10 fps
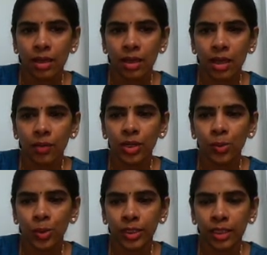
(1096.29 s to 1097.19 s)

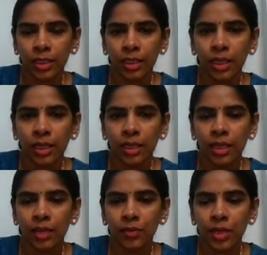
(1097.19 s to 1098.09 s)
covered with a
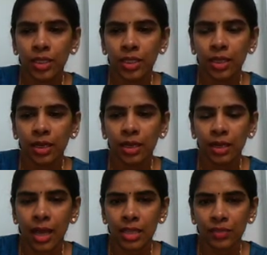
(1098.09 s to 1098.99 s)
inverted
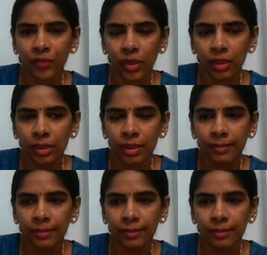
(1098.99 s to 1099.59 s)
glass funnel